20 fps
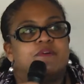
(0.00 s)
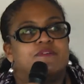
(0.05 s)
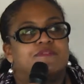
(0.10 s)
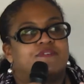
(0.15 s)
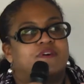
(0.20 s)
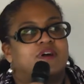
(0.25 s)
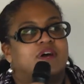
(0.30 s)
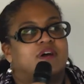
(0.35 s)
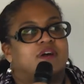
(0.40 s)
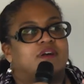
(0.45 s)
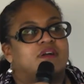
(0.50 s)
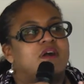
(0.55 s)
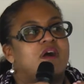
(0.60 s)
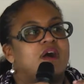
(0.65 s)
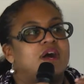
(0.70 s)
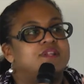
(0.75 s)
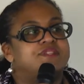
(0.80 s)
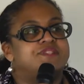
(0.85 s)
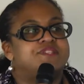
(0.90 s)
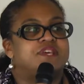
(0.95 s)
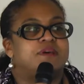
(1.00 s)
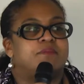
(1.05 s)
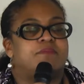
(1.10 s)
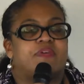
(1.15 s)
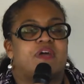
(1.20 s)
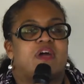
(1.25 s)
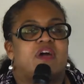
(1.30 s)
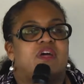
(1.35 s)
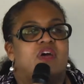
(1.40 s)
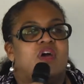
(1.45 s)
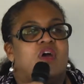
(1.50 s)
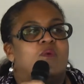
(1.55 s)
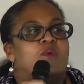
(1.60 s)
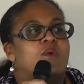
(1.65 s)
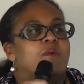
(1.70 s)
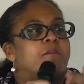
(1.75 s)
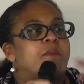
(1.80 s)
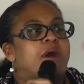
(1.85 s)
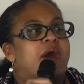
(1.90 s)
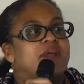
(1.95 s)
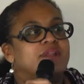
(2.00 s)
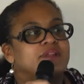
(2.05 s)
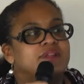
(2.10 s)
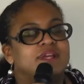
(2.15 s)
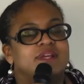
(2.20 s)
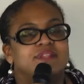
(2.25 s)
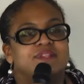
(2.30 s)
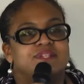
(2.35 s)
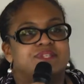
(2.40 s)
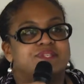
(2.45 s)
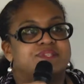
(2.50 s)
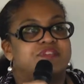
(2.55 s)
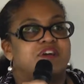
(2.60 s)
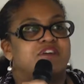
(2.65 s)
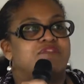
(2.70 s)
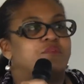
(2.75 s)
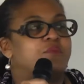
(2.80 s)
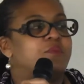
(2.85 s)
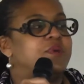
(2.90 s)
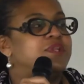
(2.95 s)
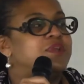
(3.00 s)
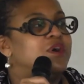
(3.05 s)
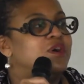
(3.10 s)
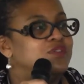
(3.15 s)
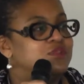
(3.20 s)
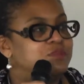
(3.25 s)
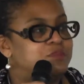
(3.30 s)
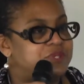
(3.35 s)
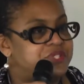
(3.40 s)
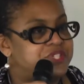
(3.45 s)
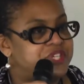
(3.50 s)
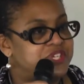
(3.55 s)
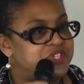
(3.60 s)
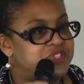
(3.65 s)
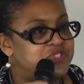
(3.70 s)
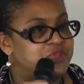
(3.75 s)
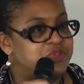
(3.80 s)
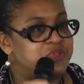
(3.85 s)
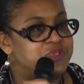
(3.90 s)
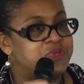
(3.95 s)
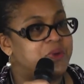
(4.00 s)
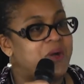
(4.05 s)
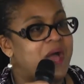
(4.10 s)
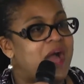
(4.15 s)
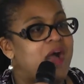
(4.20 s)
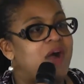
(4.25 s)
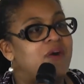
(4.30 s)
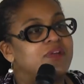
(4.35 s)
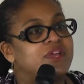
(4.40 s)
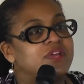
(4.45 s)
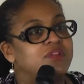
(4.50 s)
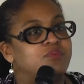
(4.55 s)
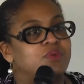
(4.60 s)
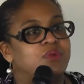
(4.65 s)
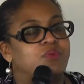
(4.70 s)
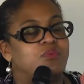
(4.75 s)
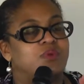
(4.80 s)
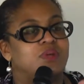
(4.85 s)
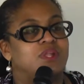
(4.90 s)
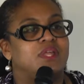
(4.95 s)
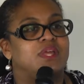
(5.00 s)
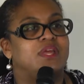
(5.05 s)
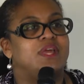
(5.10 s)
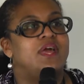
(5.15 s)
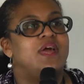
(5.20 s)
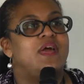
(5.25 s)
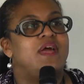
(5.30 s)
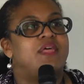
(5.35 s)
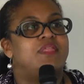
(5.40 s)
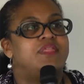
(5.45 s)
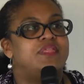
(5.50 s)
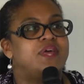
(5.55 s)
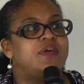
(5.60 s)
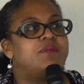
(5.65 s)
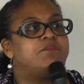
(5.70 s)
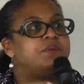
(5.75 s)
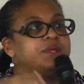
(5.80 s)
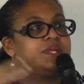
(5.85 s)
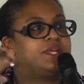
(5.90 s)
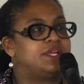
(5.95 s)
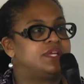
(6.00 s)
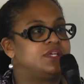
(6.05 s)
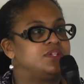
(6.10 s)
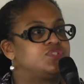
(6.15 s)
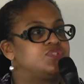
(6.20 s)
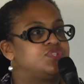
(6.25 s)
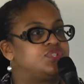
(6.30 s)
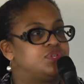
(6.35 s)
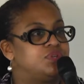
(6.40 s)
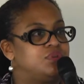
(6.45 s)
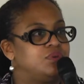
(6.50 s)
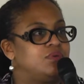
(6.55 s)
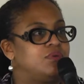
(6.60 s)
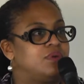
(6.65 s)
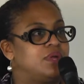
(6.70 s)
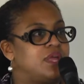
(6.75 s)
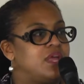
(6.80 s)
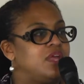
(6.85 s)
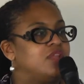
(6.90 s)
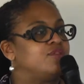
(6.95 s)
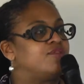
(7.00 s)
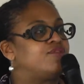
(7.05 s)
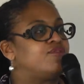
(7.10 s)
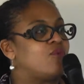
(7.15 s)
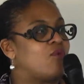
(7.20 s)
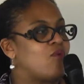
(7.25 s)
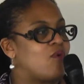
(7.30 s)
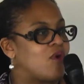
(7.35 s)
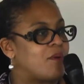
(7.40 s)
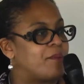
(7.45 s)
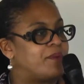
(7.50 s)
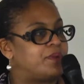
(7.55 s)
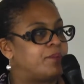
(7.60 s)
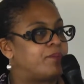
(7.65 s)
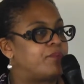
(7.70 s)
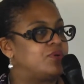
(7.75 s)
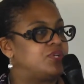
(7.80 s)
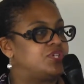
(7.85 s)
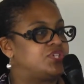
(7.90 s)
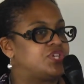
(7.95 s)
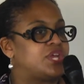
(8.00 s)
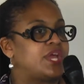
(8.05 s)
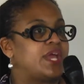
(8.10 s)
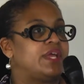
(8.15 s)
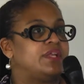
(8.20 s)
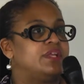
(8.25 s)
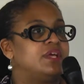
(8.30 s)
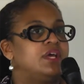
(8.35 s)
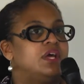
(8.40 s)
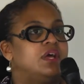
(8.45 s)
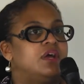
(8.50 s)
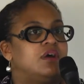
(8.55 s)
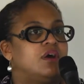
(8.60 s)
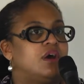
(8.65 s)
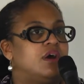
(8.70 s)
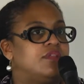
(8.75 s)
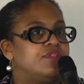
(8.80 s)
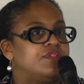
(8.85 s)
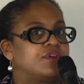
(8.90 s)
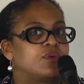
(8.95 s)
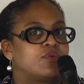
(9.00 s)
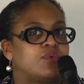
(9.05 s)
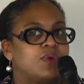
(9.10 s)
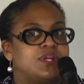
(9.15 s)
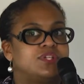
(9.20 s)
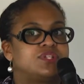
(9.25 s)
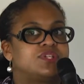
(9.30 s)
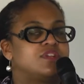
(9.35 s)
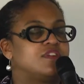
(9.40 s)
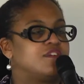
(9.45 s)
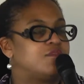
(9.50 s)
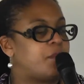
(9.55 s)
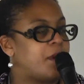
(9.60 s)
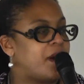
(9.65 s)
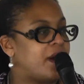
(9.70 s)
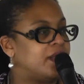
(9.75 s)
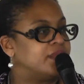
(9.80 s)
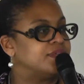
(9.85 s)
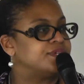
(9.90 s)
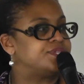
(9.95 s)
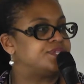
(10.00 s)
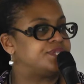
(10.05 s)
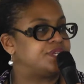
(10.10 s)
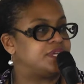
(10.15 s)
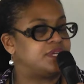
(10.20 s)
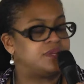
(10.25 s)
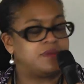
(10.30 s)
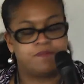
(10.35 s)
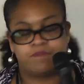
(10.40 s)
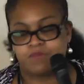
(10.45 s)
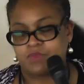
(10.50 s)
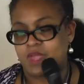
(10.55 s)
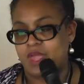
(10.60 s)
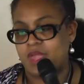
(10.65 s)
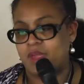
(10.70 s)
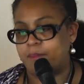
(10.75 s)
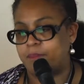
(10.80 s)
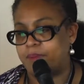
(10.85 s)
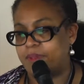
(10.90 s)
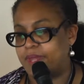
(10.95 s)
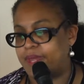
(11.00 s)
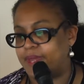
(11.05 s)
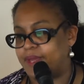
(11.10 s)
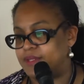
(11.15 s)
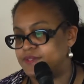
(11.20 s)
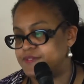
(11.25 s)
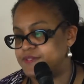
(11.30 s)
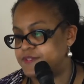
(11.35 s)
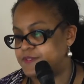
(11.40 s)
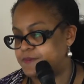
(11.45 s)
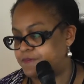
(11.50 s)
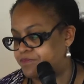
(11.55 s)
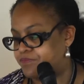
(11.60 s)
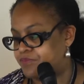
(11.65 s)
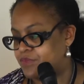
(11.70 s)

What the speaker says: of concept that we're modeling this stuff and we know the potential. So how can we really then begin to inform and appreciate the creation of policy and plans?